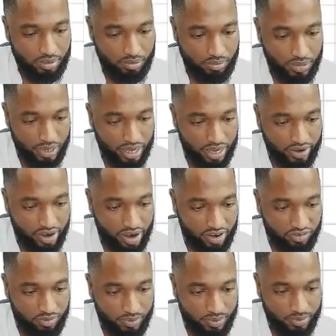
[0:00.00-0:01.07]
Bigger
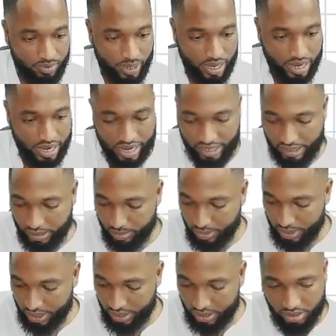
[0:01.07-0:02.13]
graphs, bigger lines,
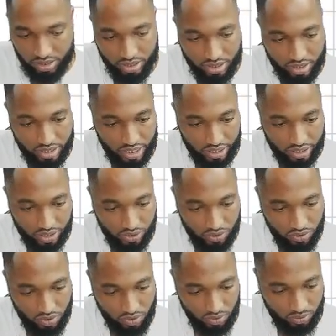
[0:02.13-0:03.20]
please. Thank
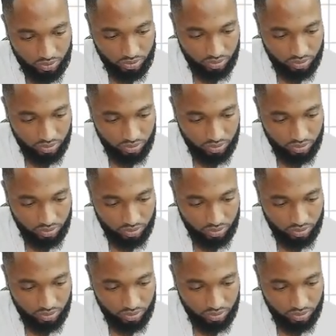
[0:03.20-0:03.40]
you.